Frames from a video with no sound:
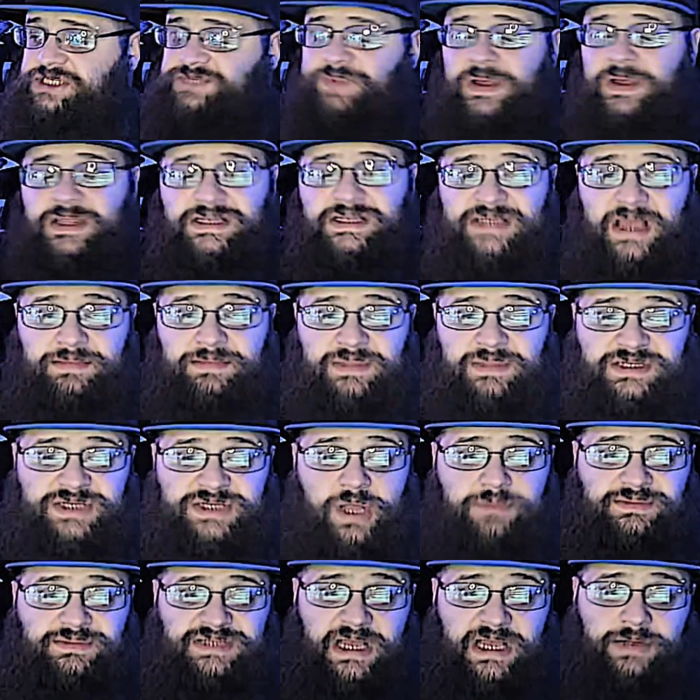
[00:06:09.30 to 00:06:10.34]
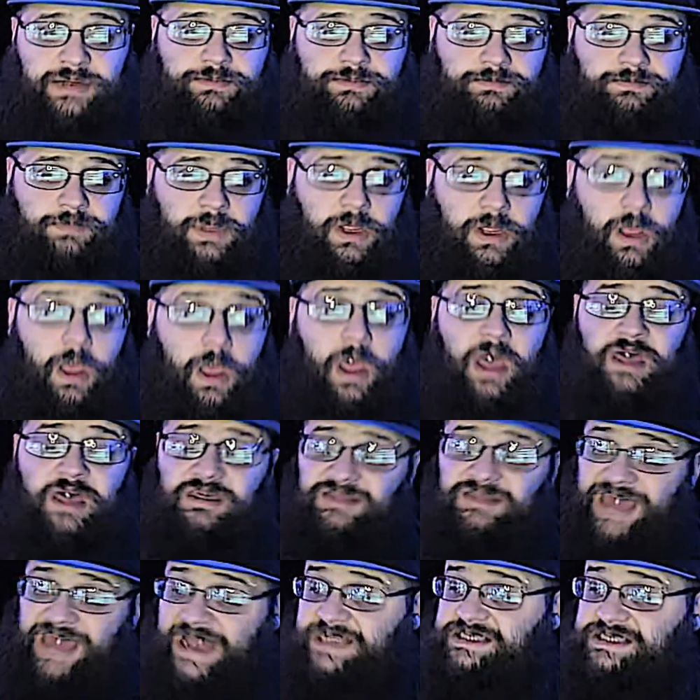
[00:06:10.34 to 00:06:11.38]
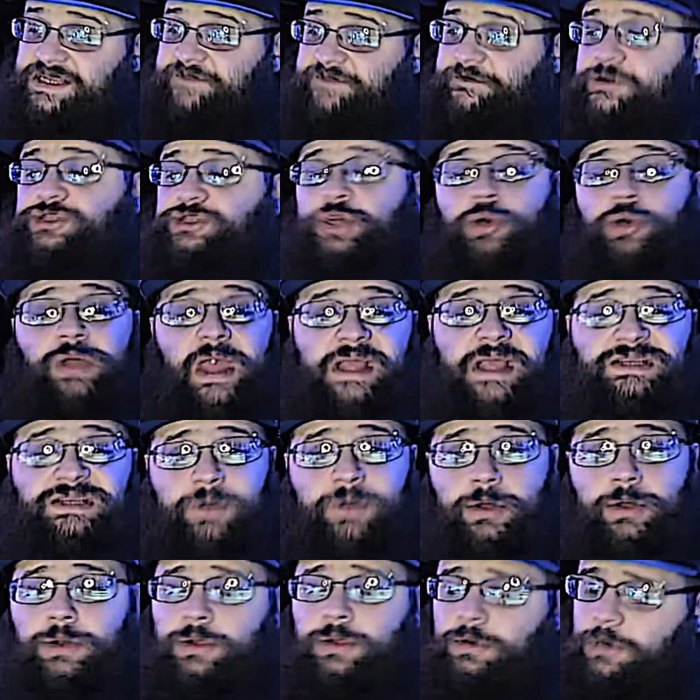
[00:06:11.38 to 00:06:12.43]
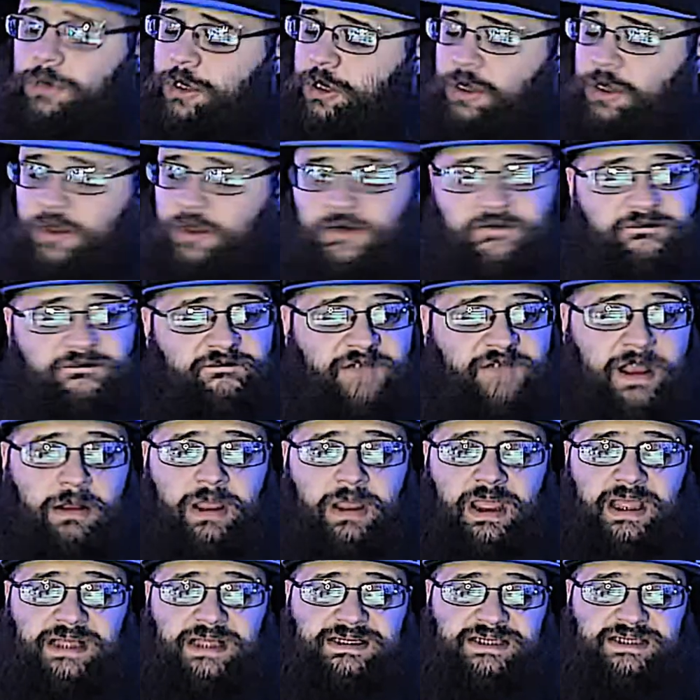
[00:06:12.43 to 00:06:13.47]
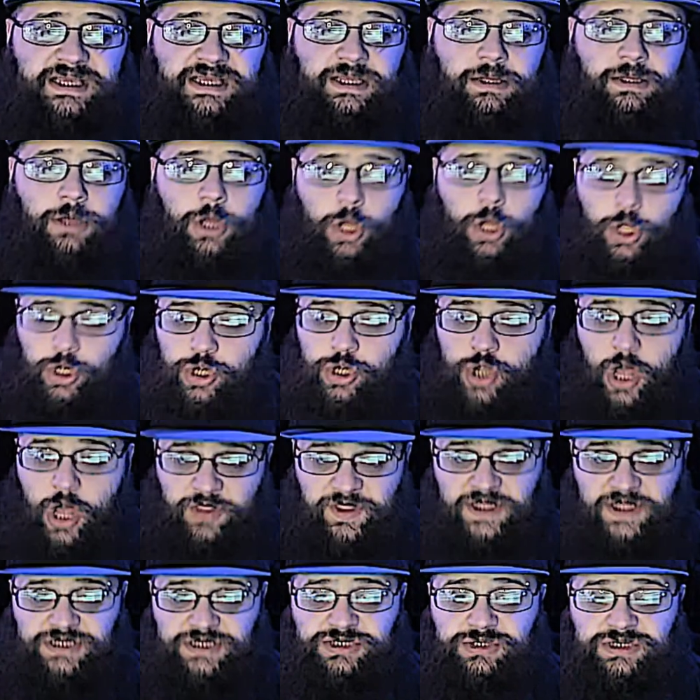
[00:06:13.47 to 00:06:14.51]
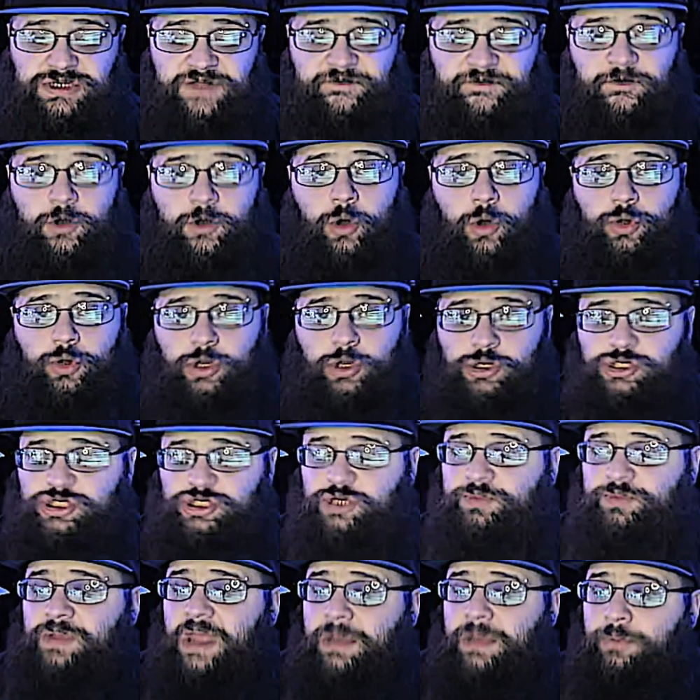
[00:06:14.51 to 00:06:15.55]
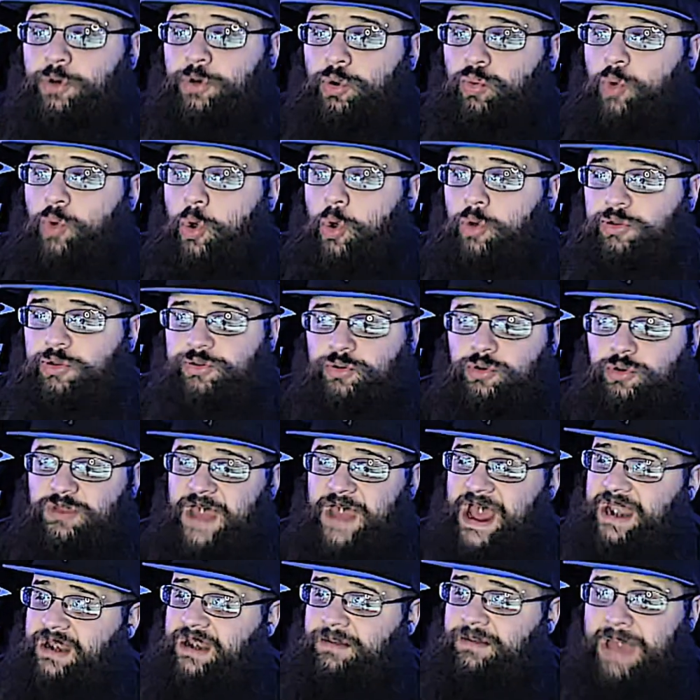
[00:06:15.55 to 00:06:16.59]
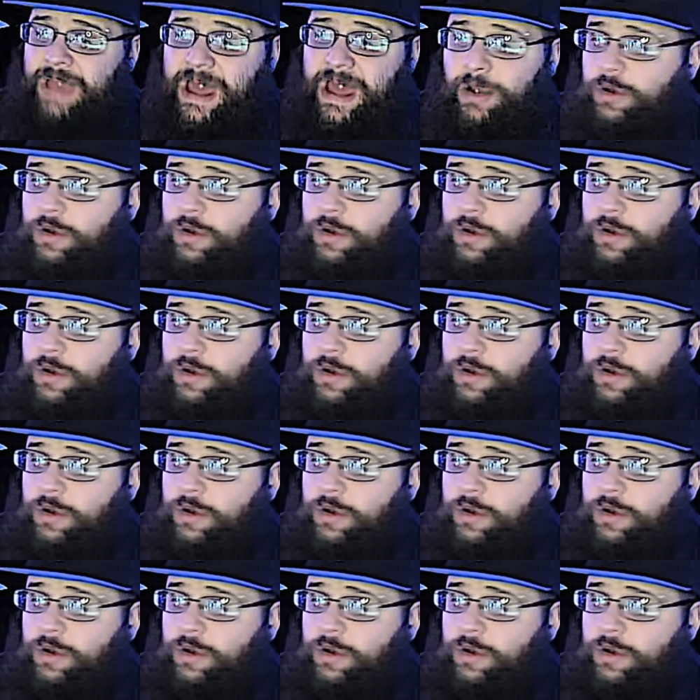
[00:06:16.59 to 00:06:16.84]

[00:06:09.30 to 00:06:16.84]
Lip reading: by the time this comes out. That is it for Showcase Mode. Very easy, nothing too difficult. You should be able to roll through that in a matter